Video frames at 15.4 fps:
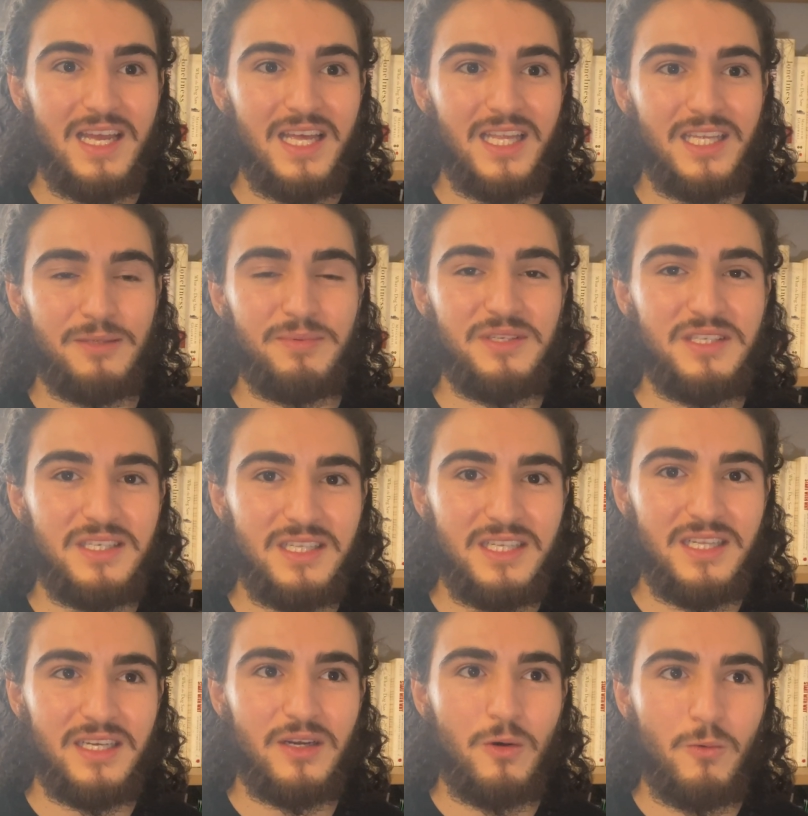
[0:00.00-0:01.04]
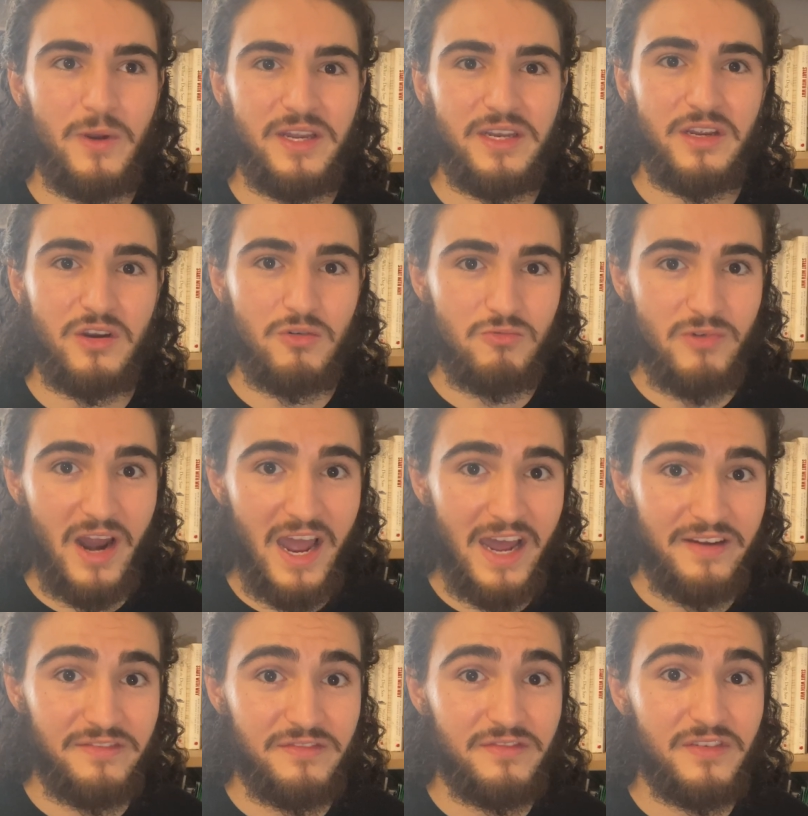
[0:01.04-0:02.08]
That's basically like a way to
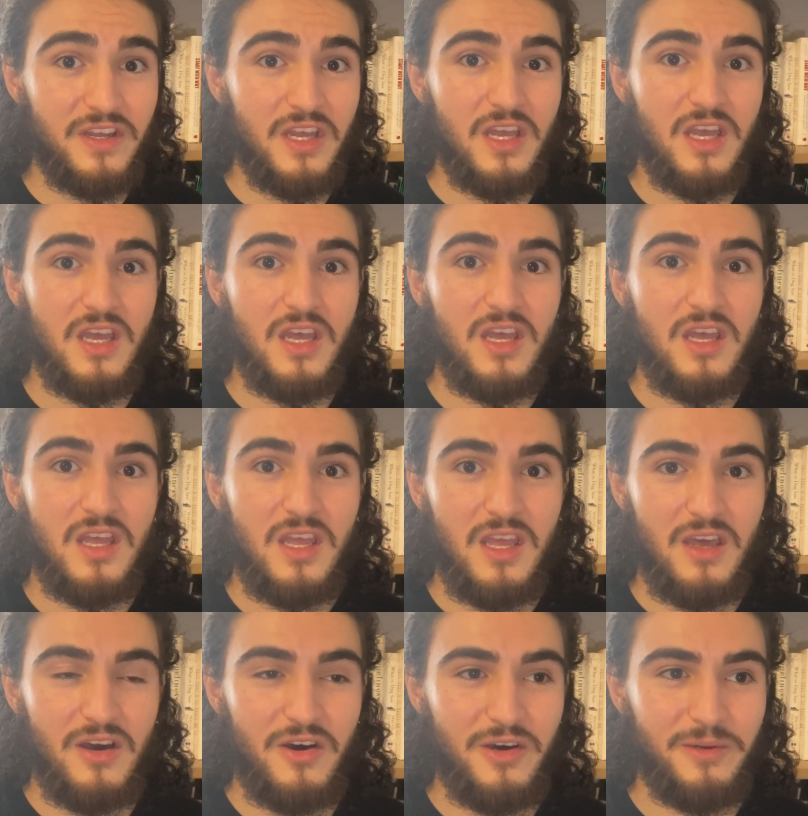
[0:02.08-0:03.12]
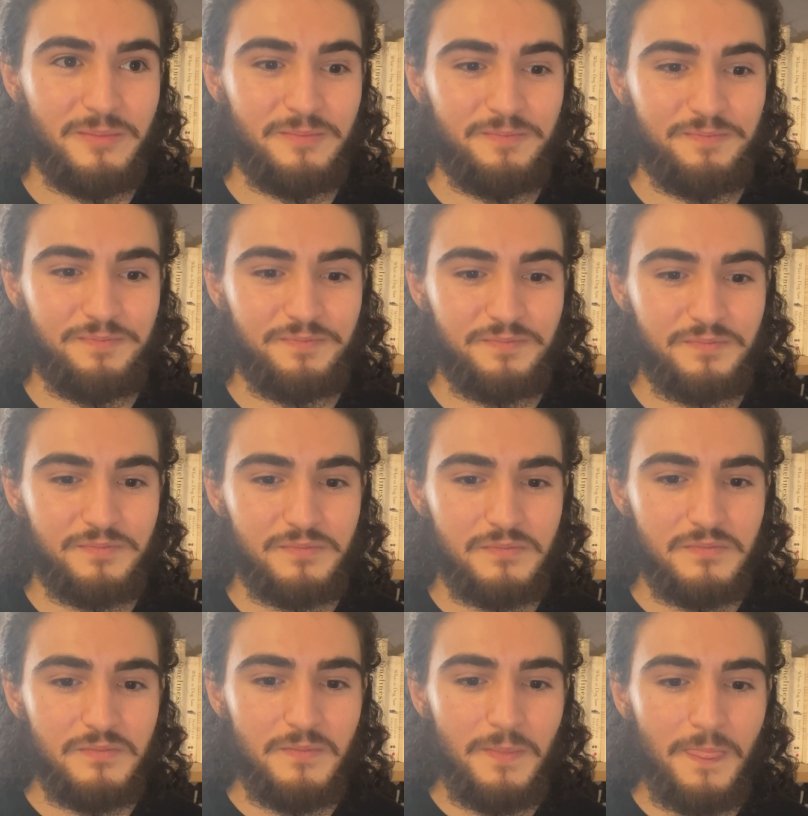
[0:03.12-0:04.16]
graph
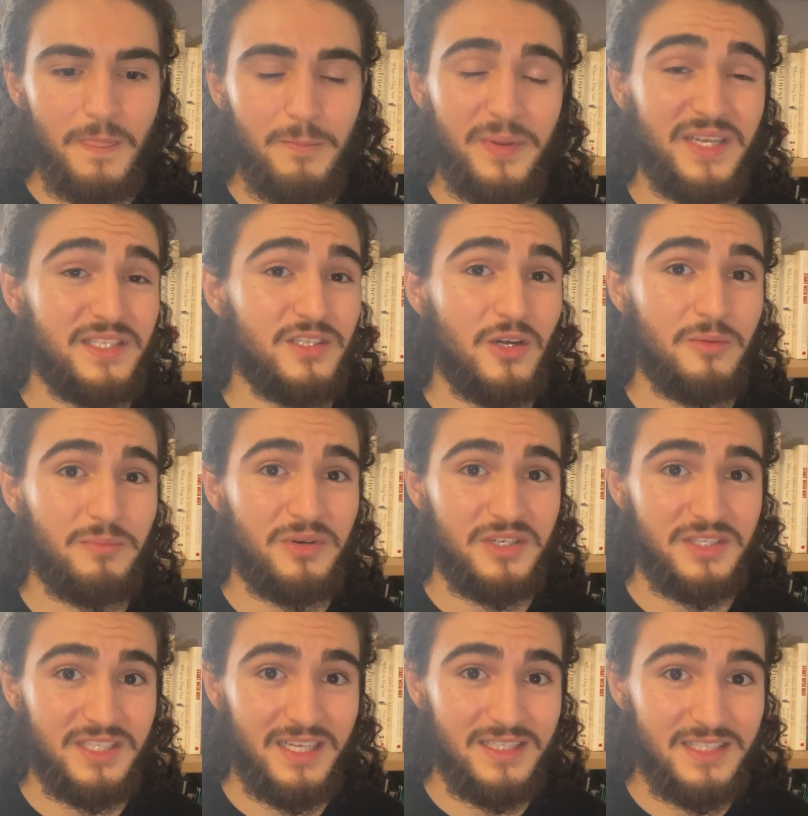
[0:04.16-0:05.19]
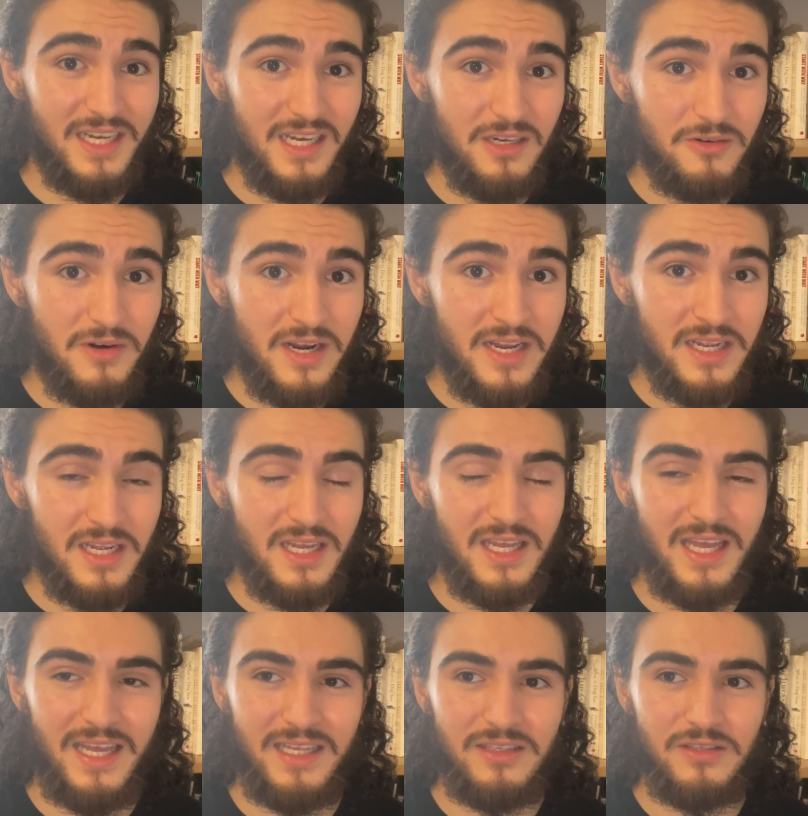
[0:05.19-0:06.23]
based on percentile rank.
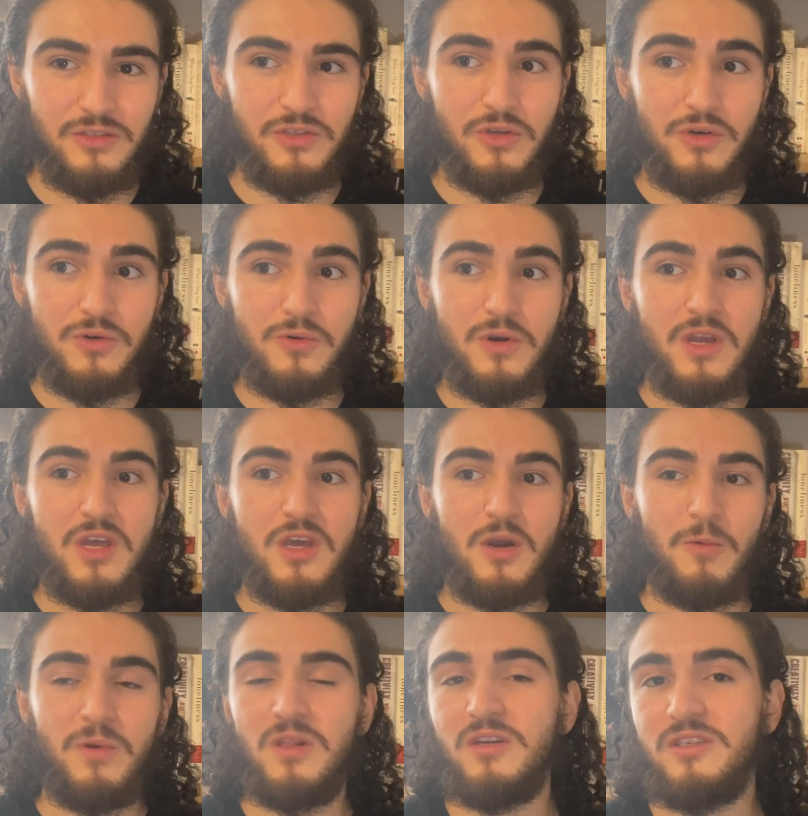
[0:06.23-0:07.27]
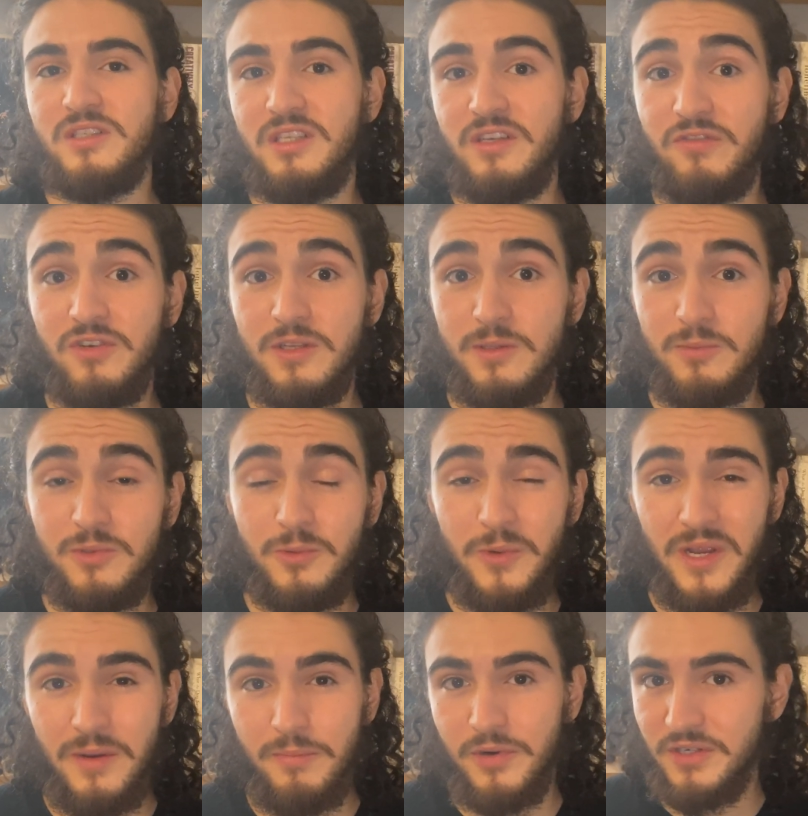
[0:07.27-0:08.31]
And so we learned the difference
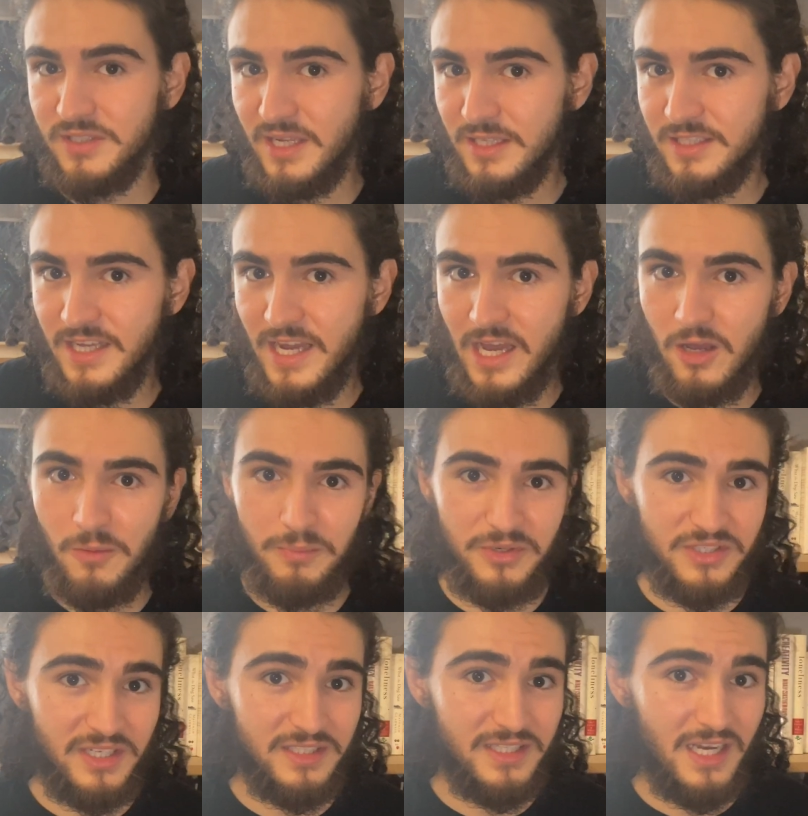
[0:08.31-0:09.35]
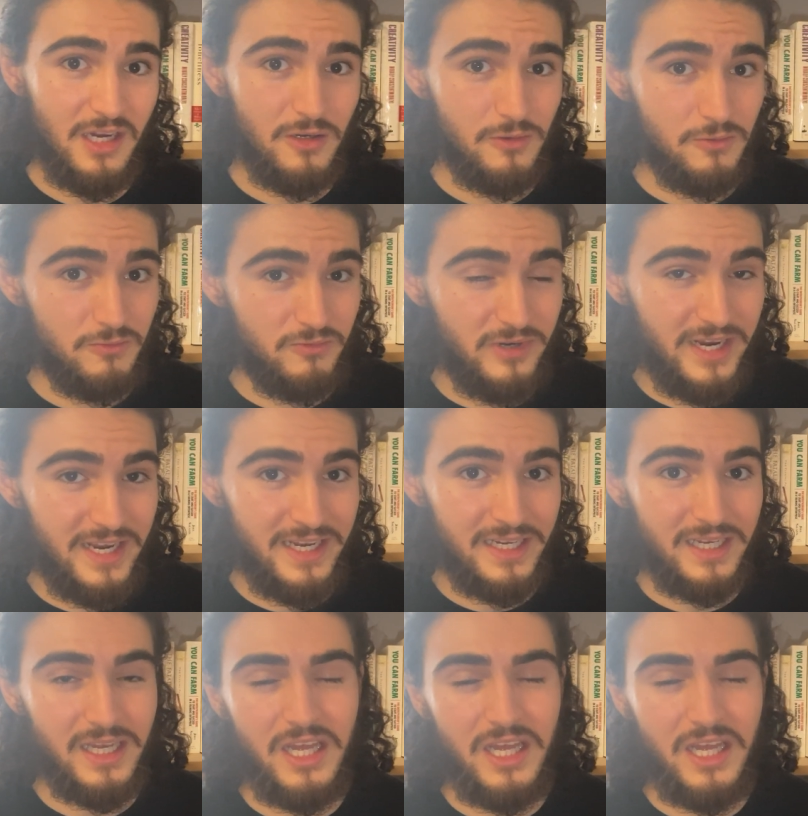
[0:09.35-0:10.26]
between percentile and percentile rank.